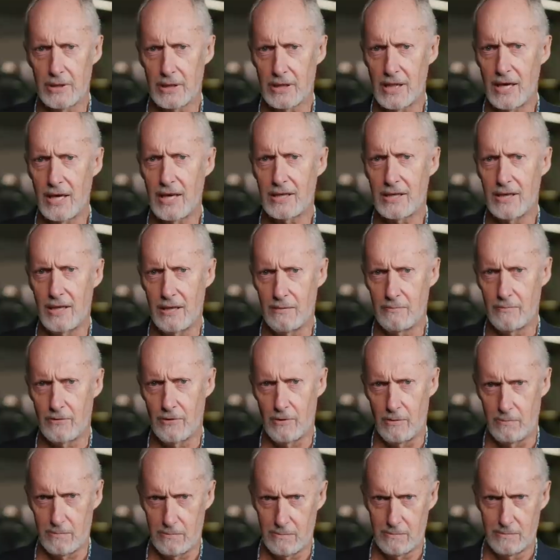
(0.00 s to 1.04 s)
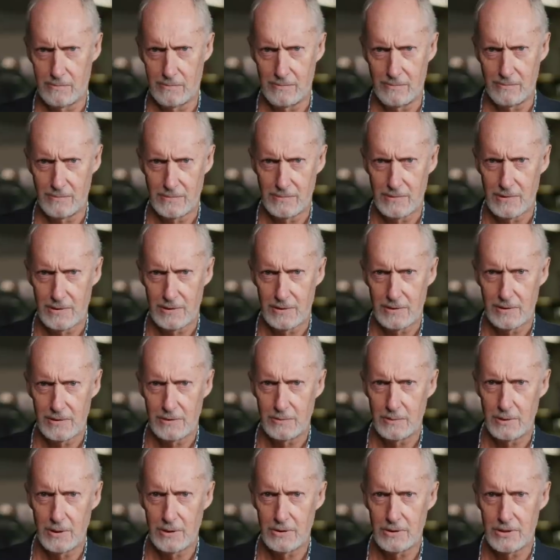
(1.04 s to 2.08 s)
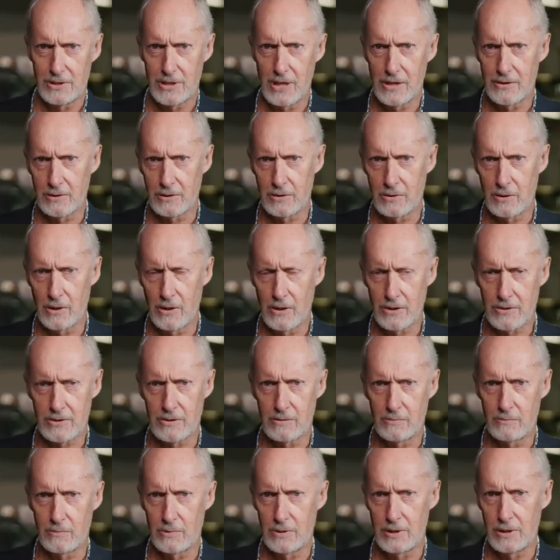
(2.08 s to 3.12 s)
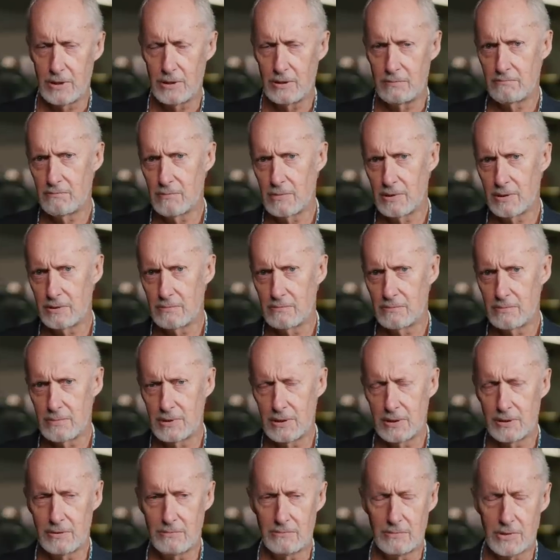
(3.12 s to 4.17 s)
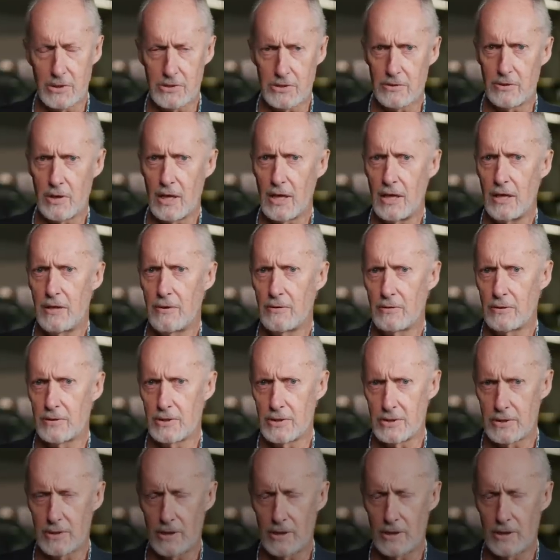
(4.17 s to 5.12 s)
the car came from. It had Southern Cross and the uh, um, Australia on the